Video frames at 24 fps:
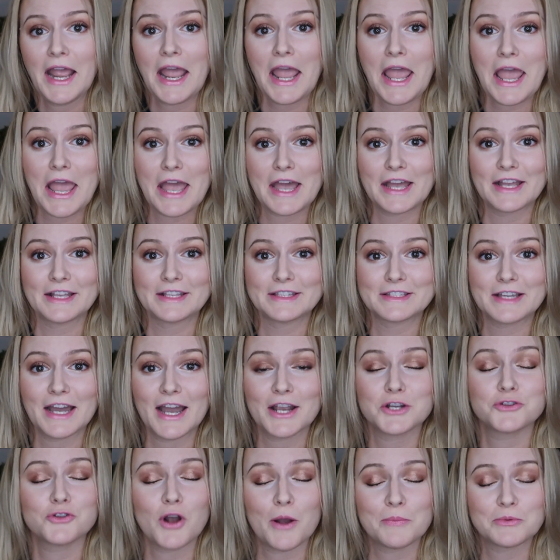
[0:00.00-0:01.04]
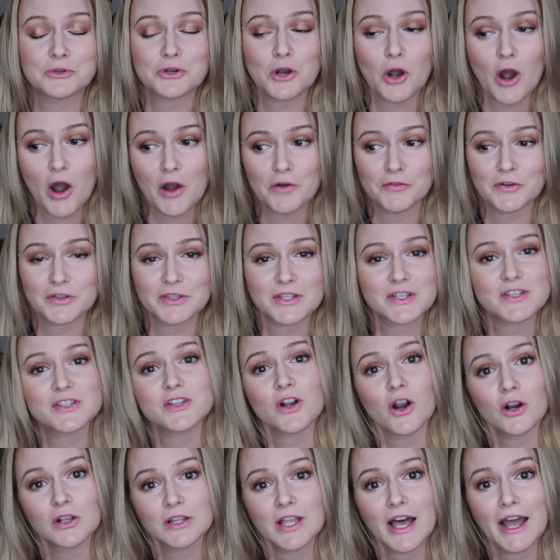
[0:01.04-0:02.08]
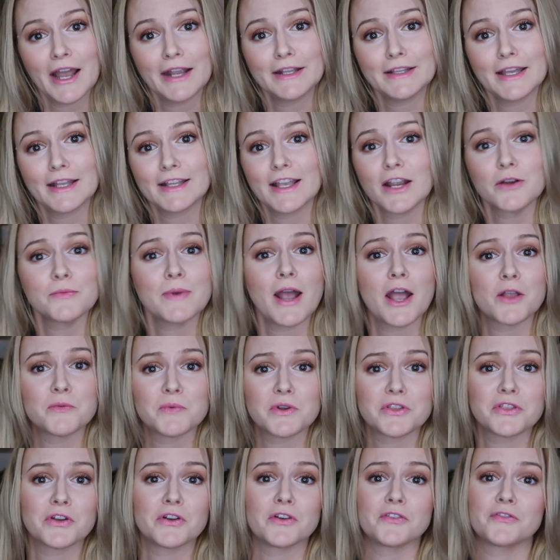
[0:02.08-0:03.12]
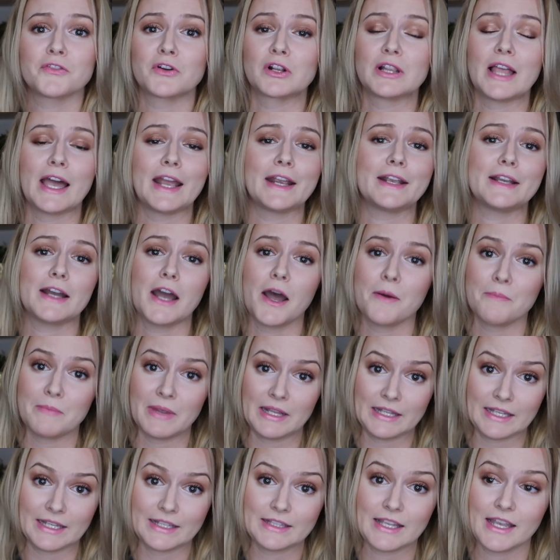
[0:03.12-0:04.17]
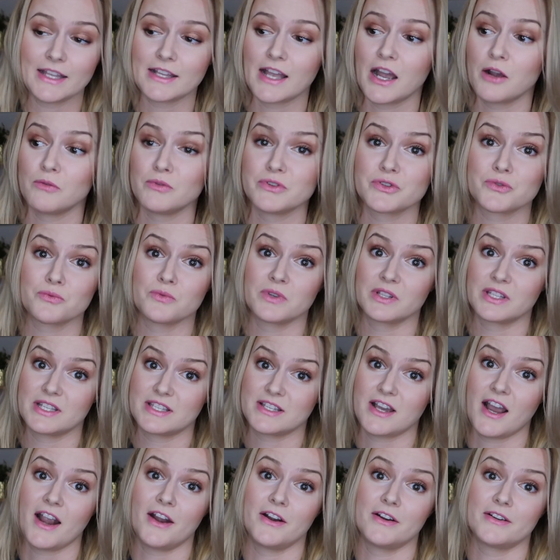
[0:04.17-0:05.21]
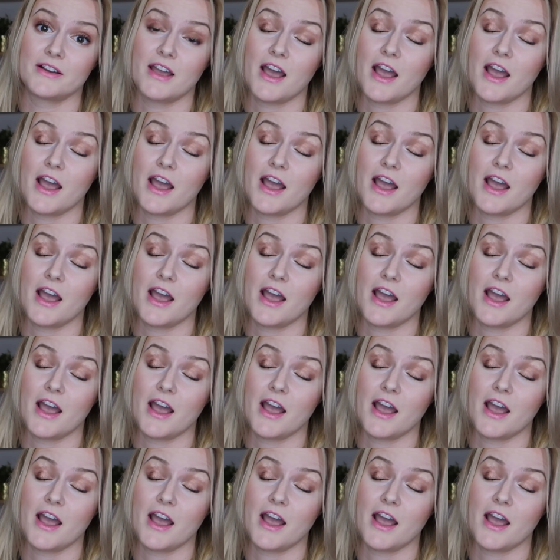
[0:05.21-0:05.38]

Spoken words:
and I dropped her off at the start line and I ran with her for like a minute and I was really tired.